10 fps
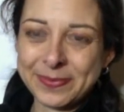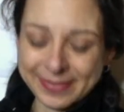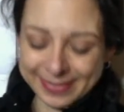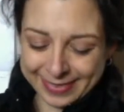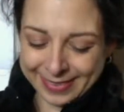All
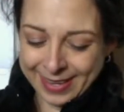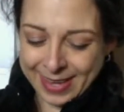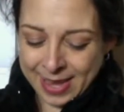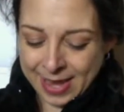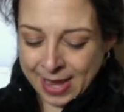
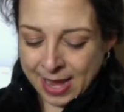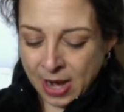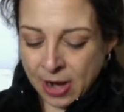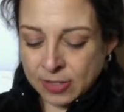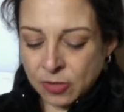
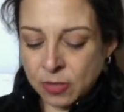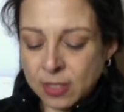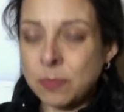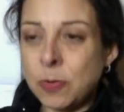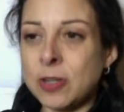right, so
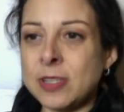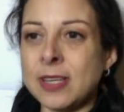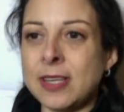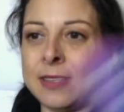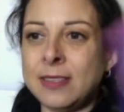this
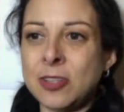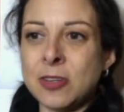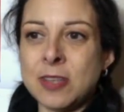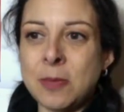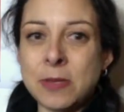person
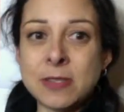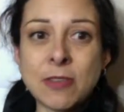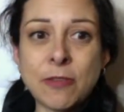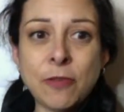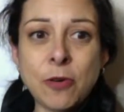shows up as
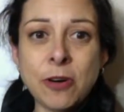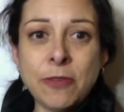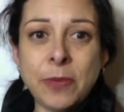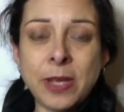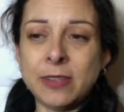the 4
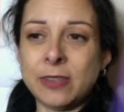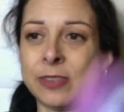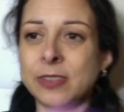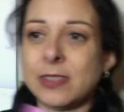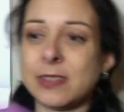of
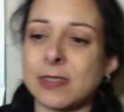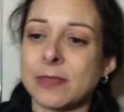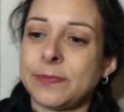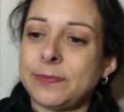Pentacles.